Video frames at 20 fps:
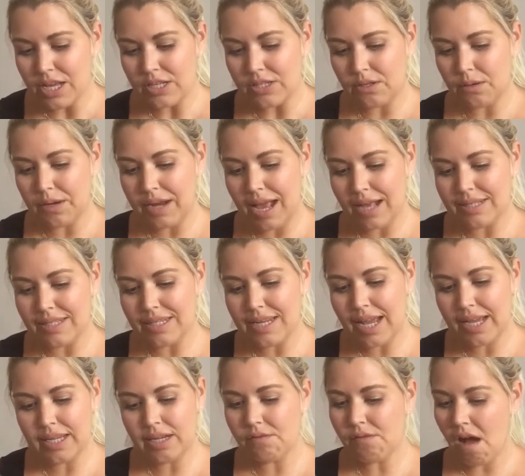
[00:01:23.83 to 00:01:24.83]
So it has
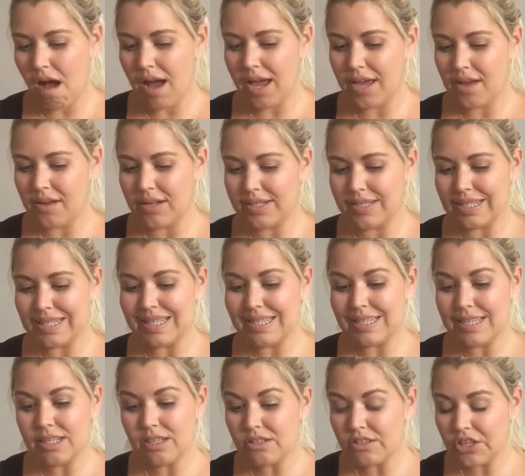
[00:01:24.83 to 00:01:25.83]
negative ions, it
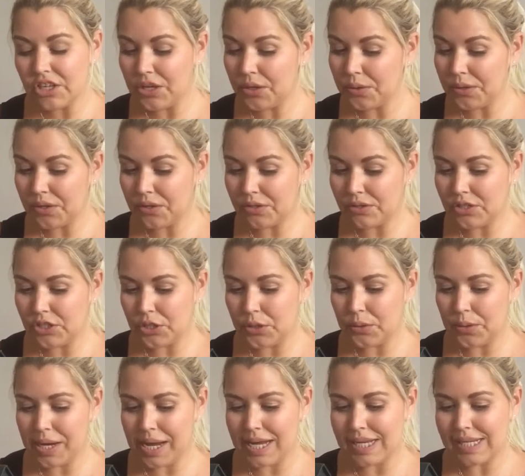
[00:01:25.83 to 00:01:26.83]
seals the cuticles to
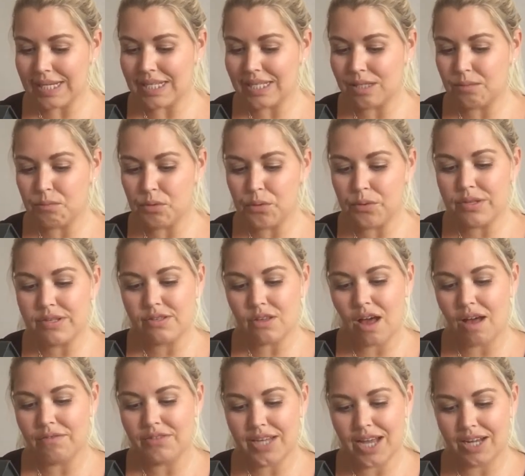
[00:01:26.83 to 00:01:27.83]
create a smooth,
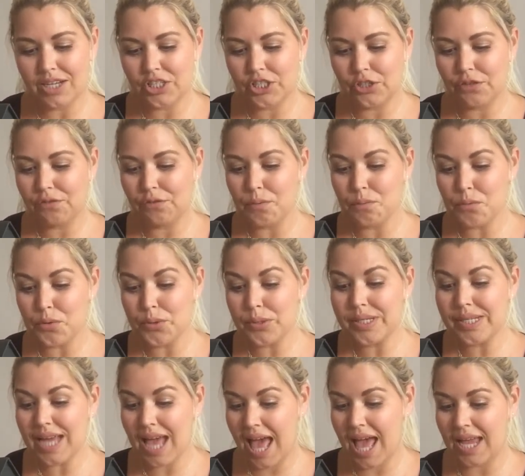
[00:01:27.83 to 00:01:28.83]
soft texture from
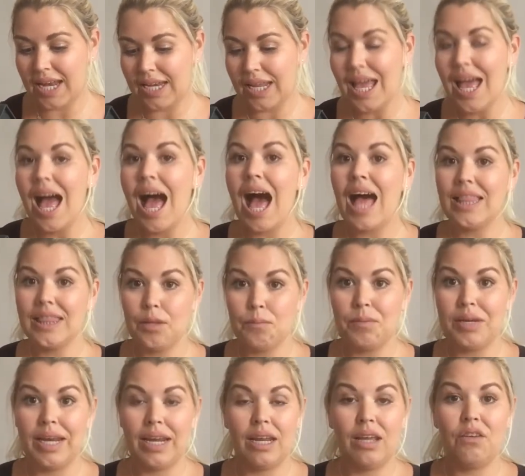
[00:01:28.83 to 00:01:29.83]
root to end,
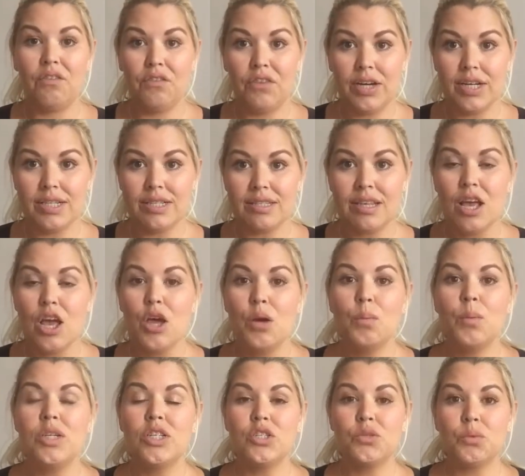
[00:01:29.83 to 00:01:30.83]
eliminating frizz,
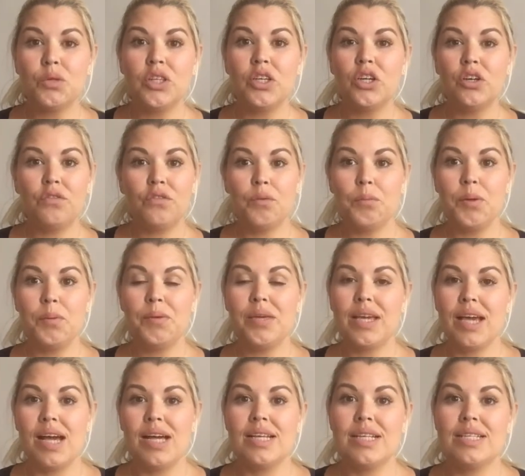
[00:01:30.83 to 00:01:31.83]
which is really good for me
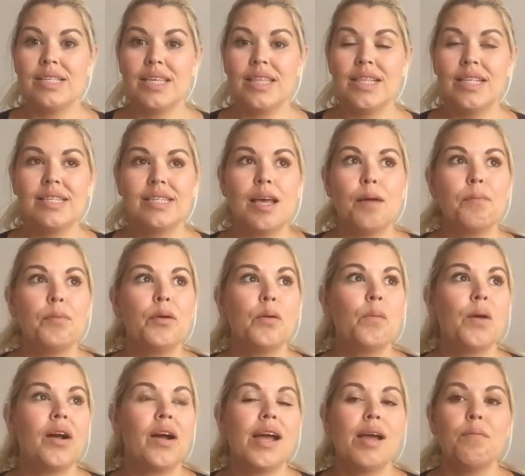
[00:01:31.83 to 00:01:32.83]
because in the summer
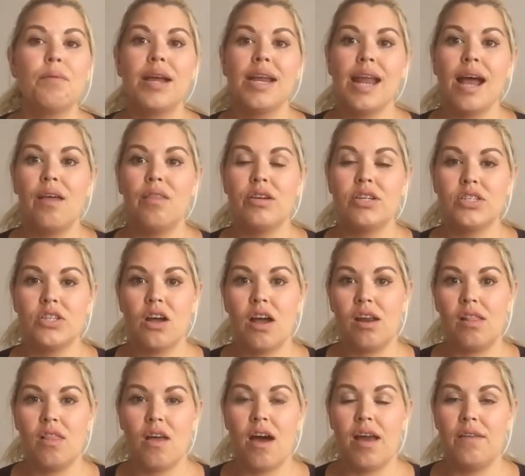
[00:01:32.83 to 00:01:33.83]
where I am right now, there's
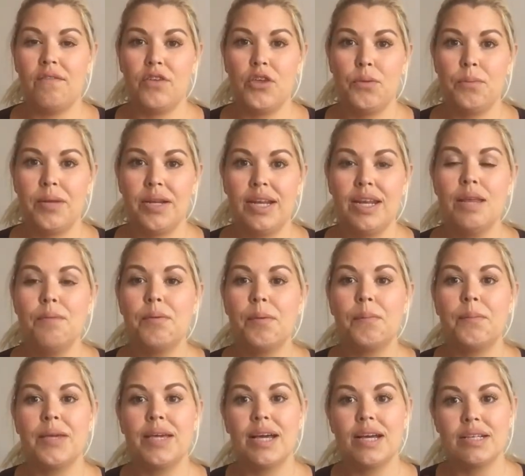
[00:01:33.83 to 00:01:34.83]
not a lot of humidity,
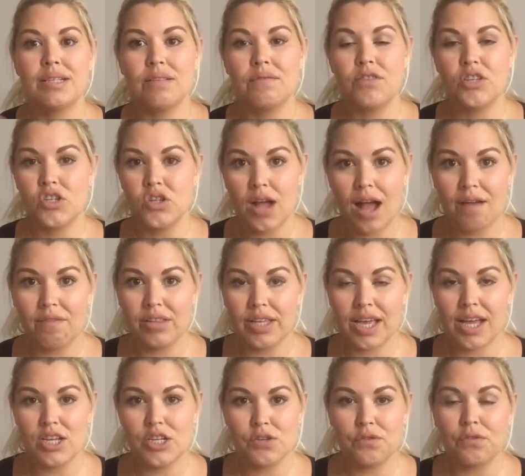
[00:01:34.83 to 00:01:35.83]
but because of the traveling
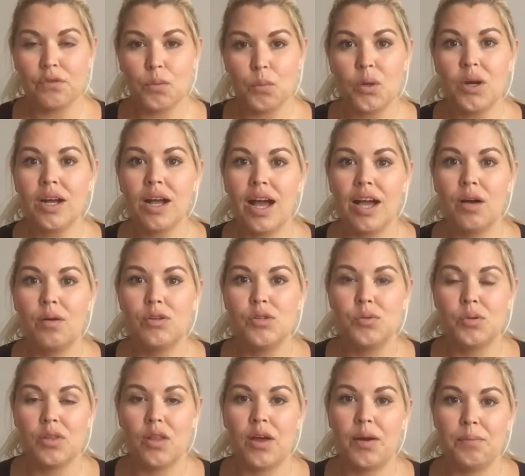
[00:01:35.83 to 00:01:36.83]
I do for work, I go
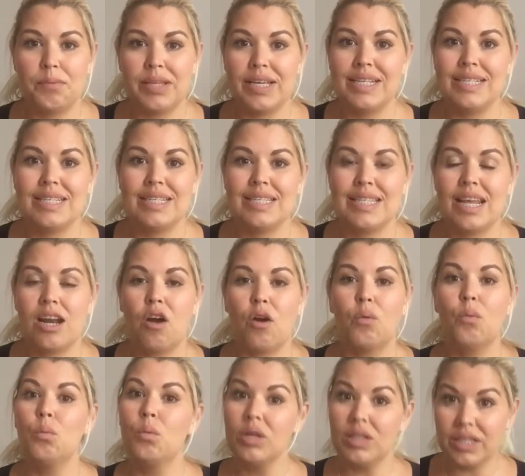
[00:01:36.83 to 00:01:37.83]
to a lot of places that
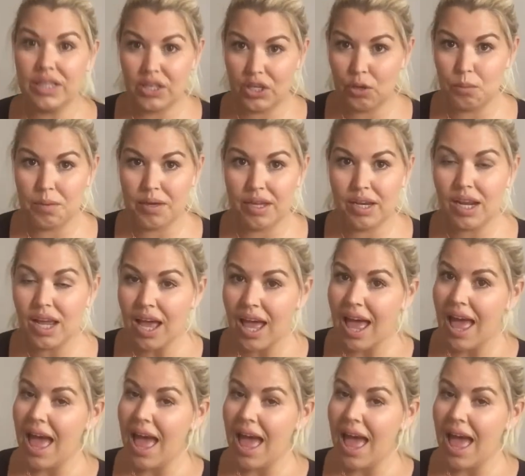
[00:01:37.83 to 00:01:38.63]
are really humid.